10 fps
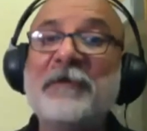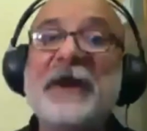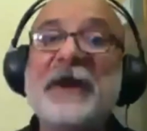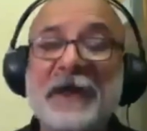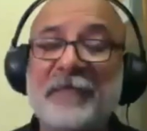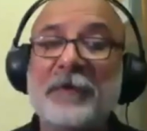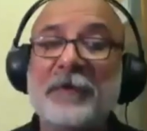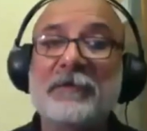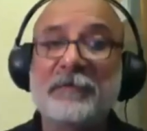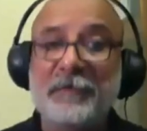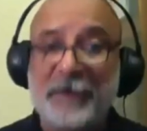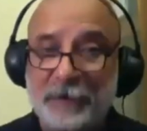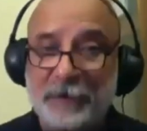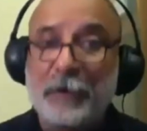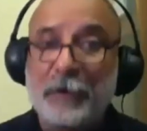careful when you
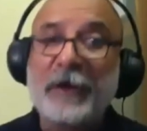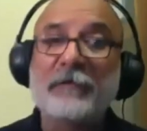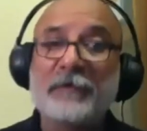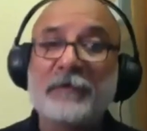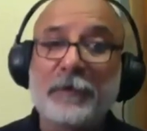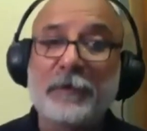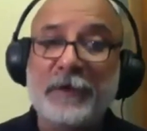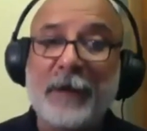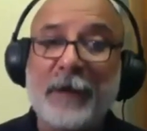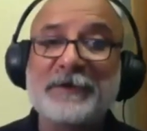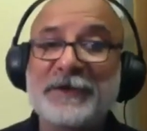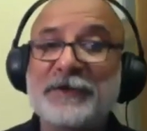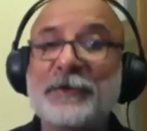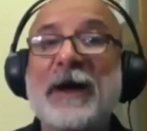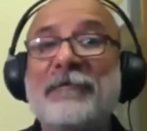are going out with phone cameras
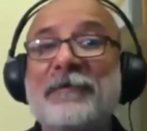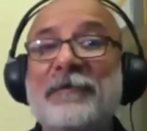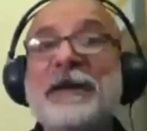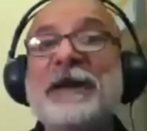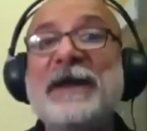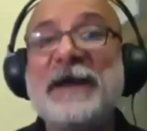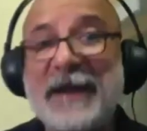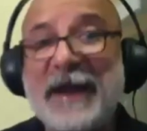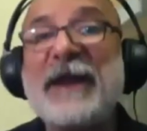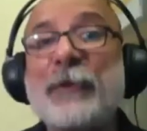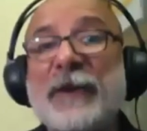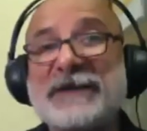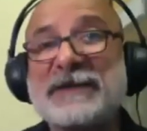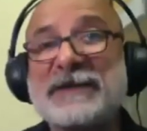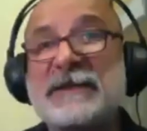that you have
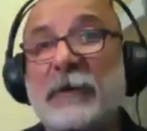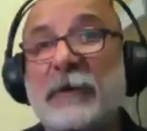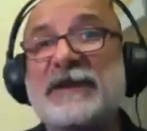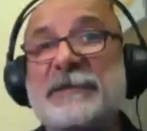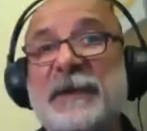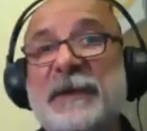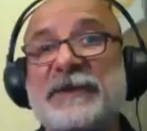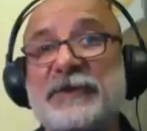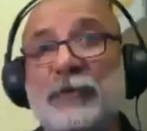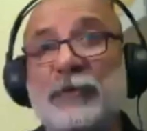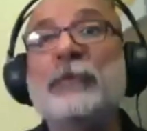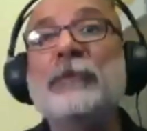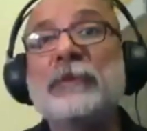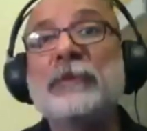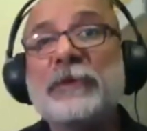adequate storage space to
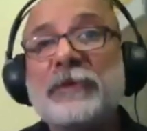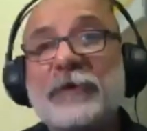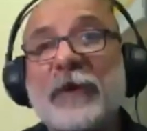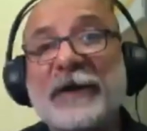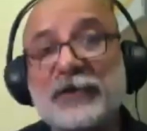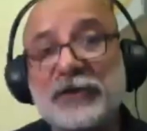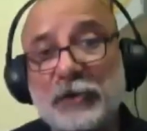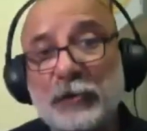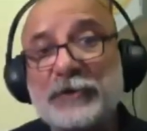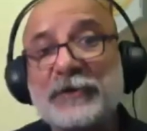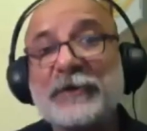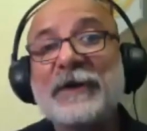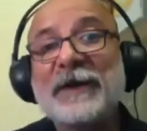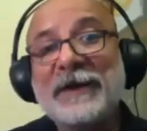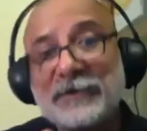try to shoot
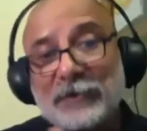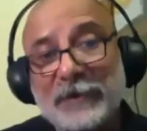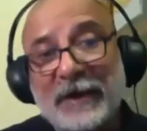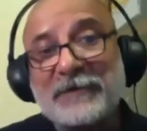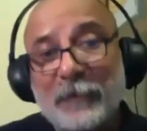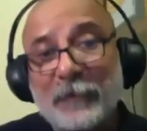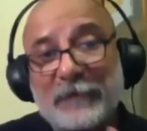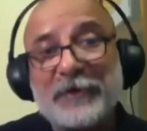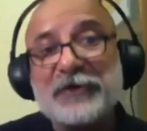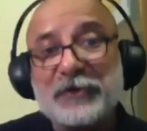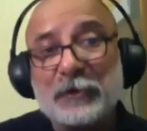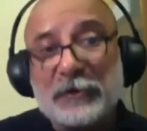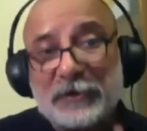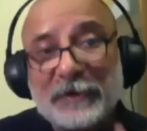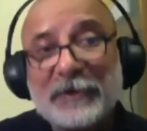so that whatever you
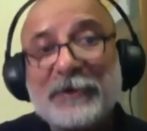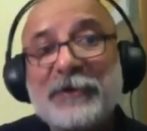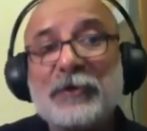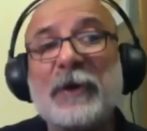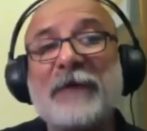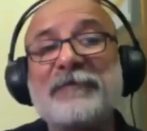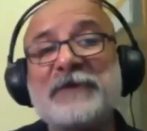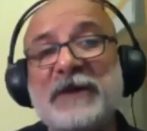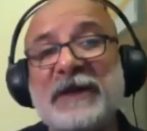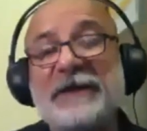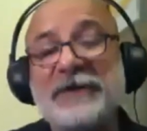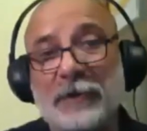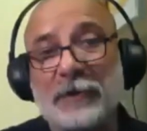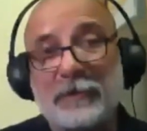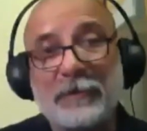shoot, you don't have to delete
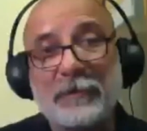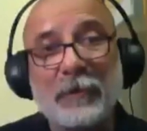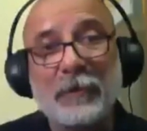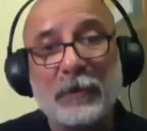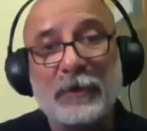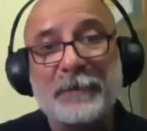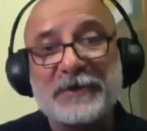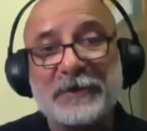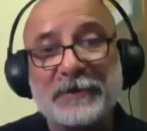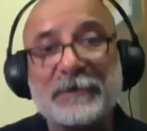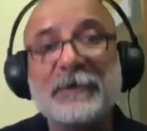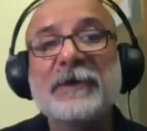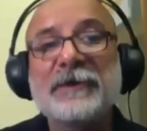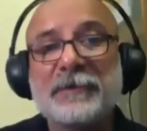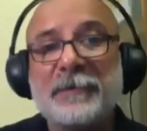your older pictures.
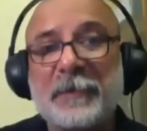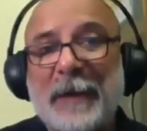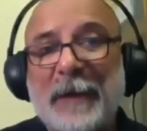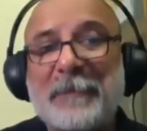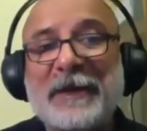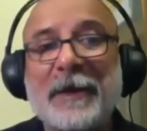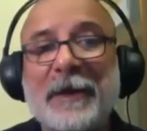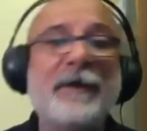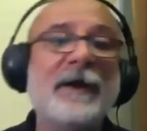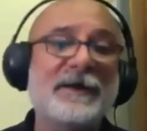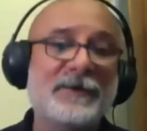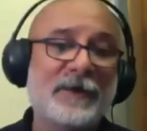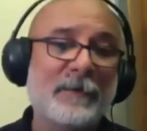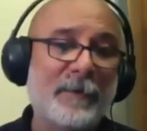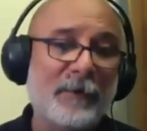So probably carry an
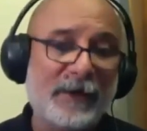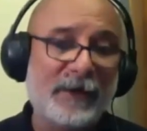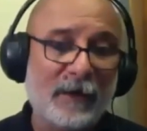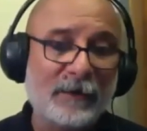extra memory card.